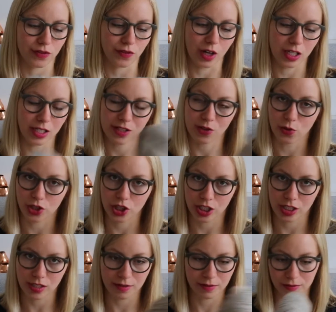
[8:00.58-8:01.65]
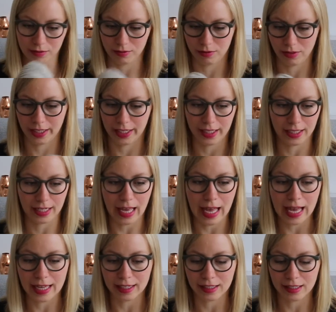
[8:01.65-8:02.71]
of all, it's gorgeous, right?
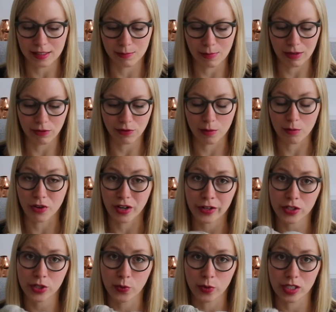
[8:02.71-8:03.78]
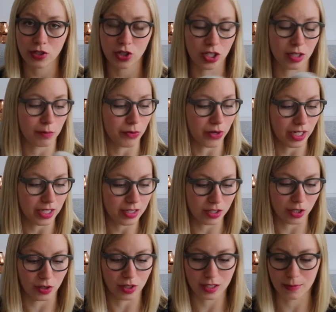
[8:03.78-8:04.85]
And it's made from rare Swiss sheep breeds,
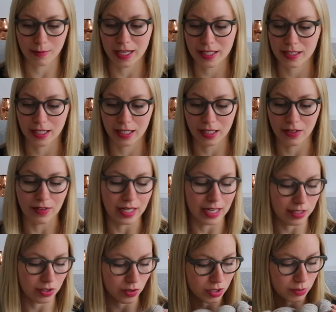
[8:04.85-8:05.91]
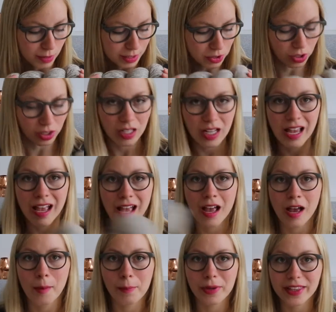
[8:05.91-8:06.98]
so this makes it even extra special.
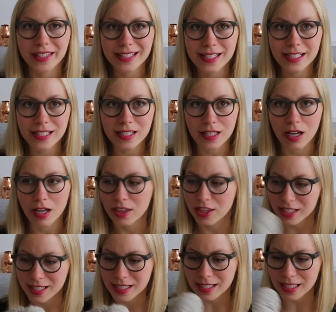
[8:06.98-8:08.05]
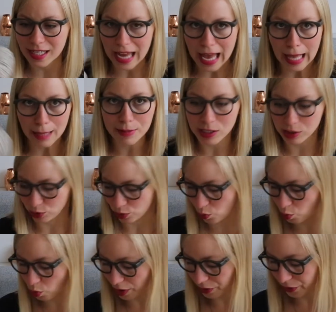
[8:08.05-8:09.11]
But this is an absolute
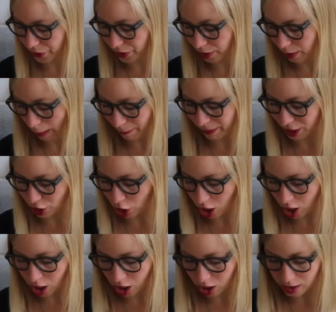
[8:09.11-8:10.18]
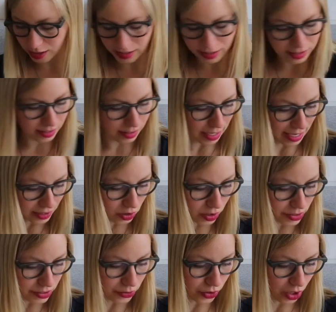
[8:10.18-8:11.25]
wonder because, and you
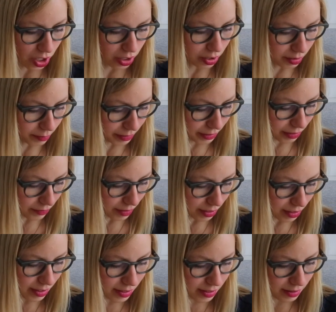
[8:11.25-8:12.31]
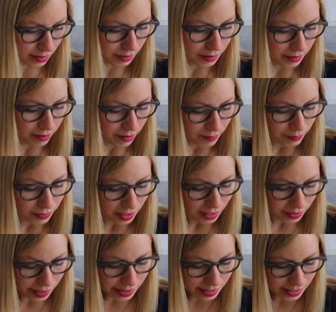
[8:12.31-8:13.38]
guys are not gonna believe this,
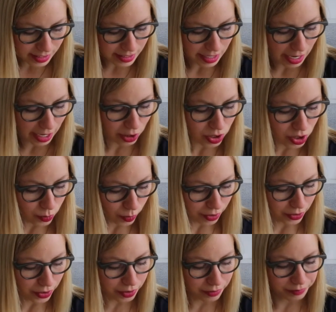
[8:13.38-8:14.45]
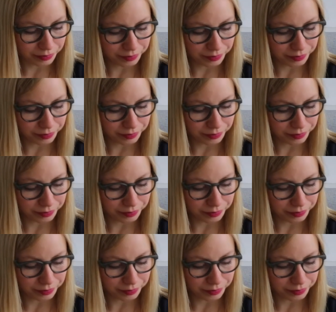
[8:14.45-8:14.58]
this entire sweater,